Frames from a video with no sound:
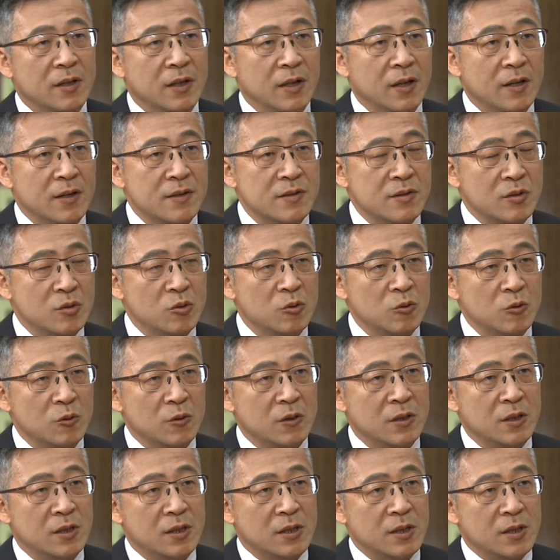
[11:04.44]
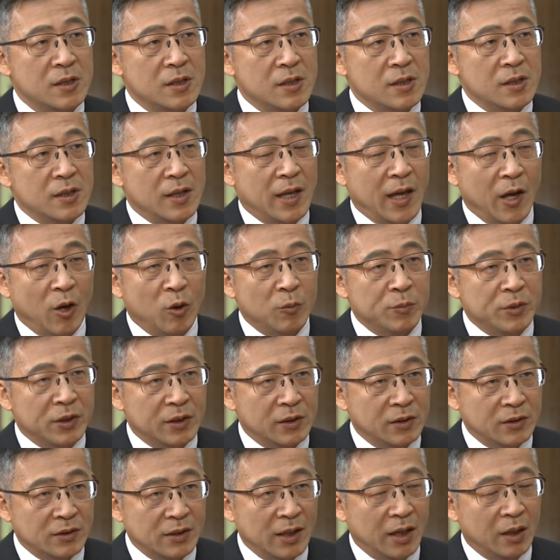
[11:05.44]
uh, school,
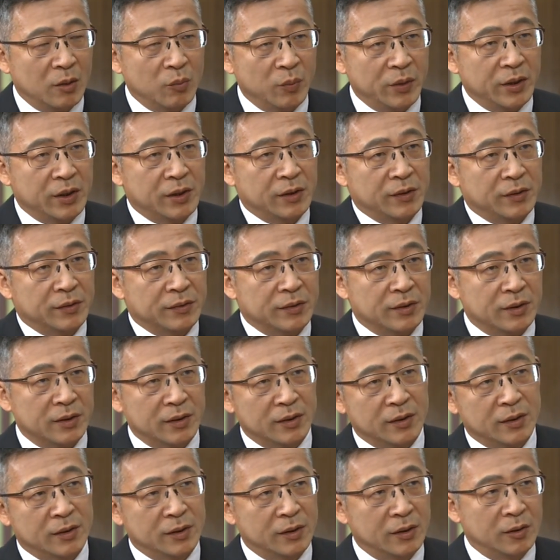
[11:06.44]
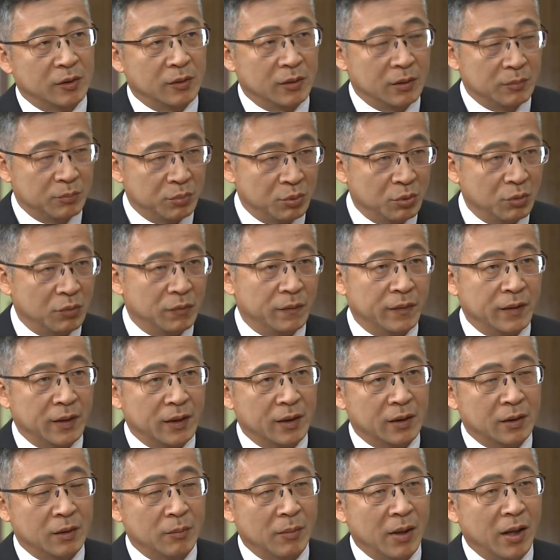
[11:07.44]
helping young Uyghurs uh, you know, improve
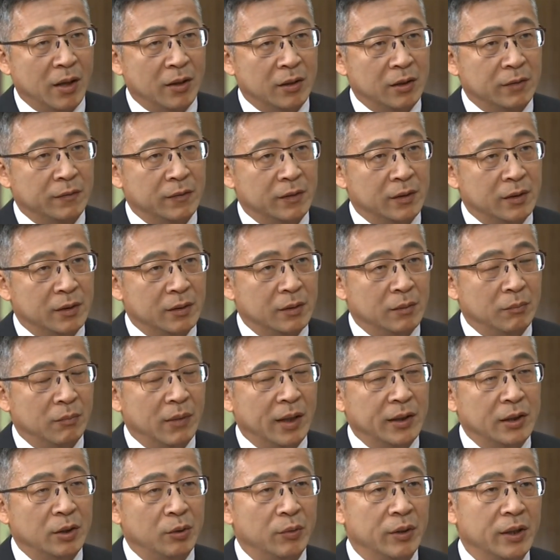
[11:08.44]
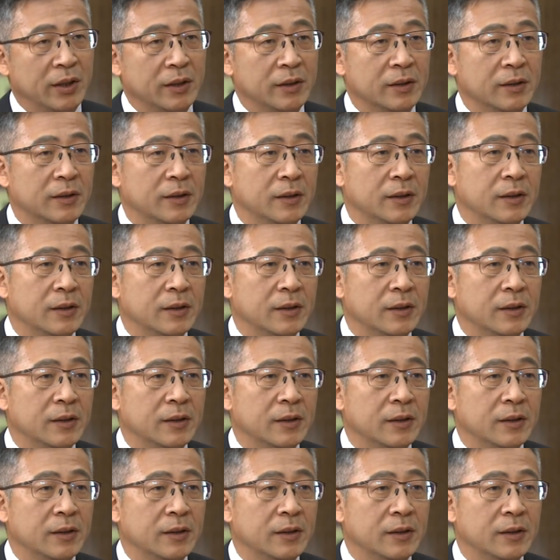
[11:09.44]
their command of uh, Mandarin